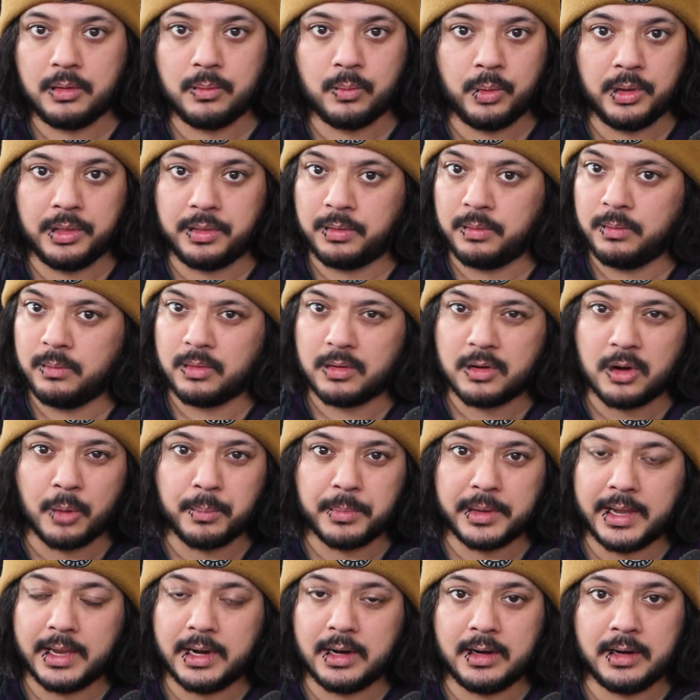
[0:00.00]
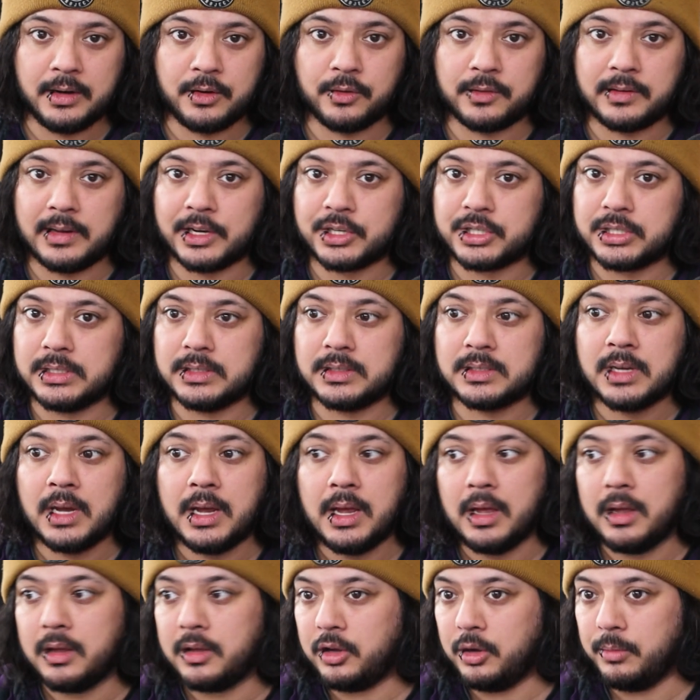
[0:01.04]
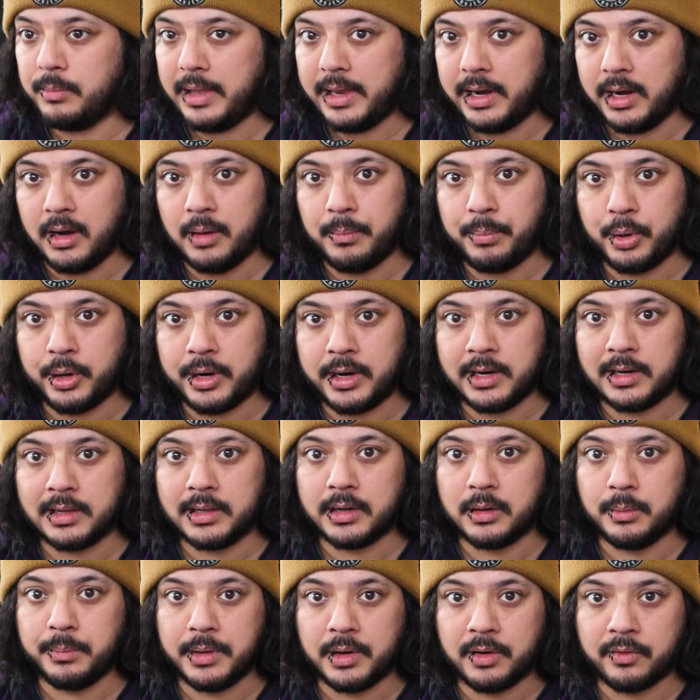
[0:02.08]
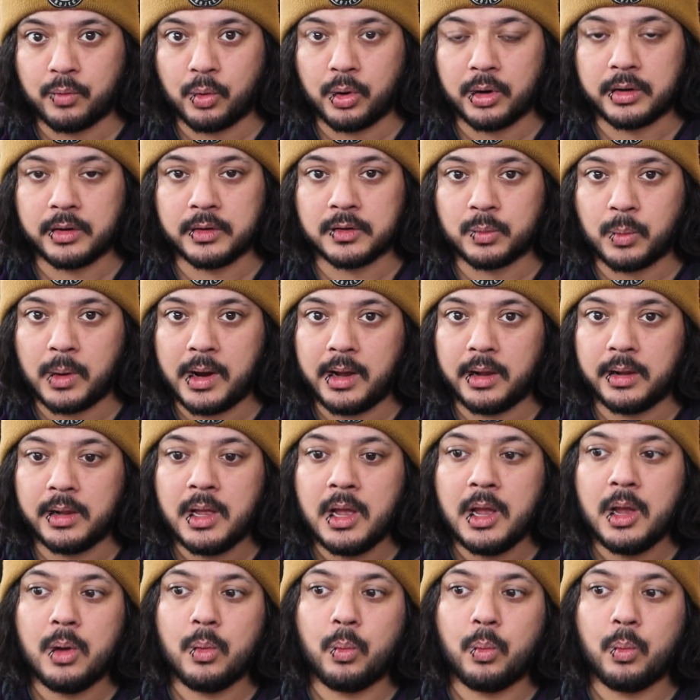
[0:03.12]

with complicated intersections, you may need to put in a little bit of work as well.